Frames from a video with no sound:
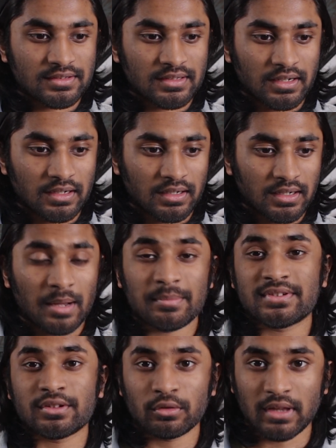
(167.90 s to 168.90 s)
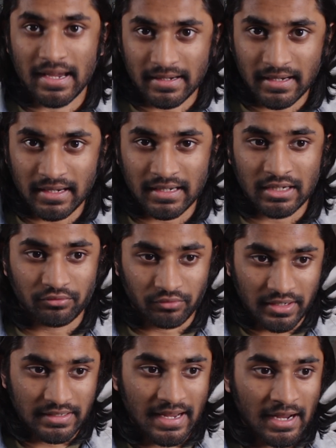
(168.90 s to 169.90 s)
I'm still editing it
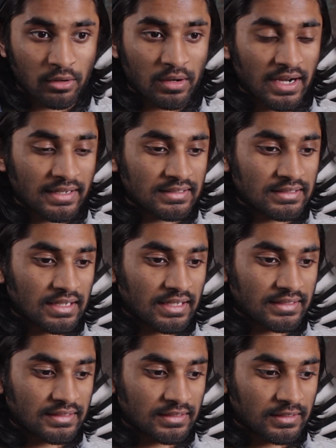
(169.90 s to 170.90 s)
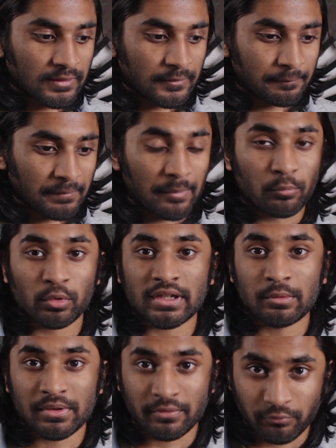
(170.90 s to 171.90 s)
right now. I'm
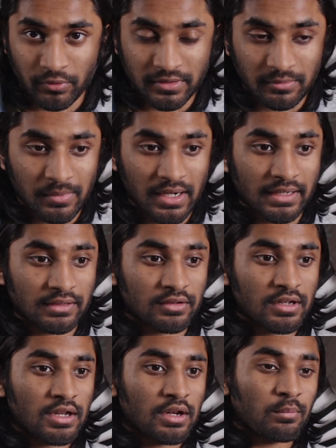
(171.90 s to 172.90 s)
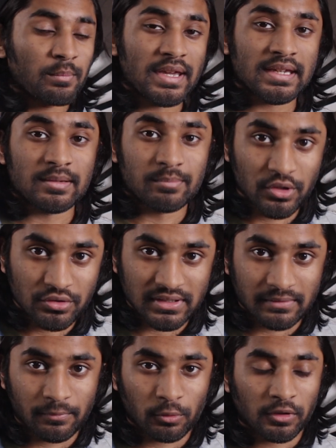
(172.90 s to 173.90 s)
working with a friend of mine, making
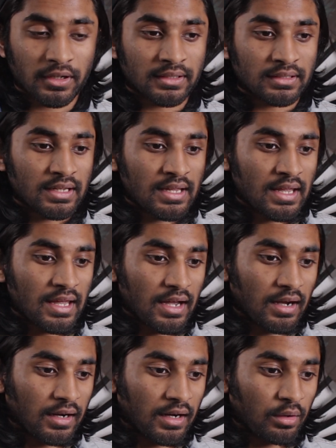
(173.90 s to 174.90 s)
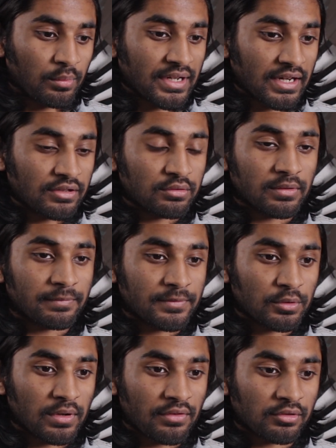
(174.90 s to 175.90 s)
music for it. We gotta do a
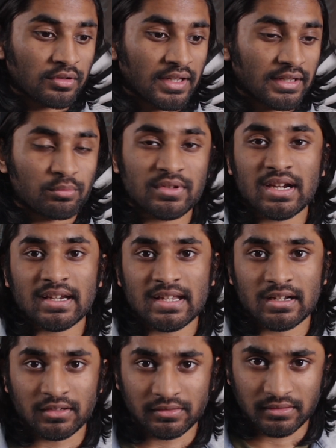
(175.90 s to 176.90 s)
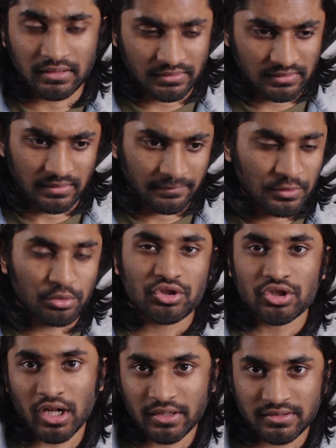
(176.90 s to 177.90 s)
few other, we gotta get a few
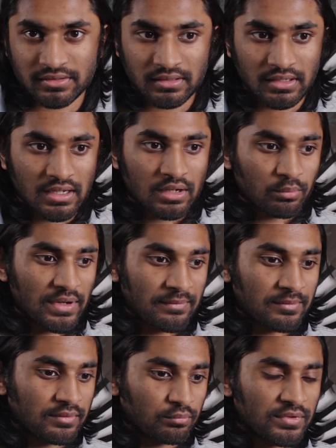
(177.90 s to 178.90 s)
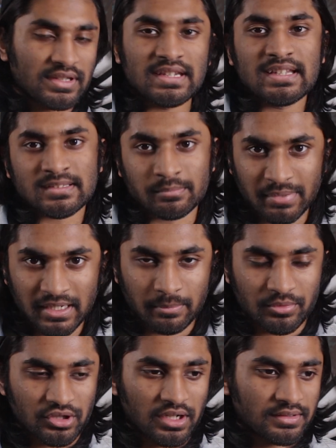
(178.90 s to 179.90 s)
shots. We need some
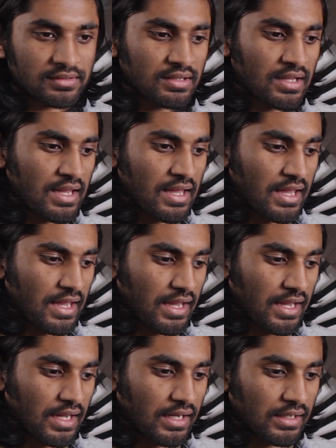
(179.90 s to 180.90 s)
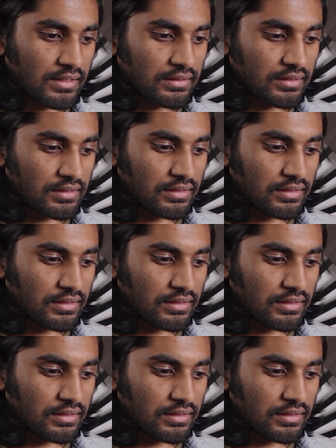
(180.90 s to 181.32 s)
pickup shots. And